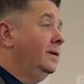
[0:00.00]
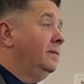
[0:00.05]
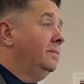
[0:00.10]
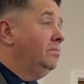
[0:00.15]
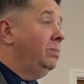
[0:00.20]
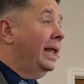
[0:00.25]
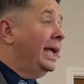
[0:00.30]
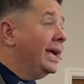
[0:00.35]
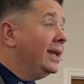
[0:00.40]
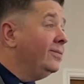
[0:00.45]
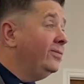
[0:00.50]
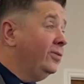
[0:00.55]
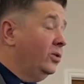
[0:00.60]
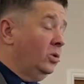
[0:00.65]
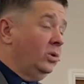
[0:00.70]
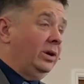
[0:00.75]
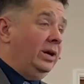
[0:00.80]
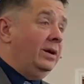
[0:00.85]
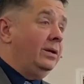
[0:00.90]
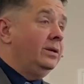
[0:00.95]
Plan
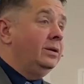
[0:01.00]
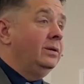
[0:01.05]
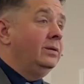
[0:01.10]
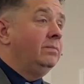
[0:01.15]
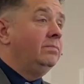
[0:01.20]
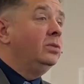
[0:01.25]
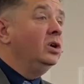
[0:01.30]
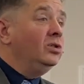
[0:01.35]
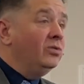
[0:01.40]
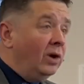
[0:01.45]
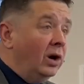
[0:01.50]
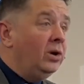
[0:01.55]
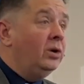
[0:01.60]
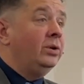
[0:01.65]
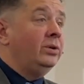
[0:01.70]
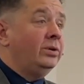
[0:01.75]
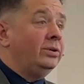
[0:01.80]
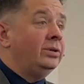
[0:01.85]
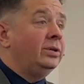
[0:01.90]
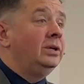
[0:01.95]
for it. Move
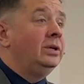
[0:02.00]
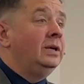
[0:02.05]
on.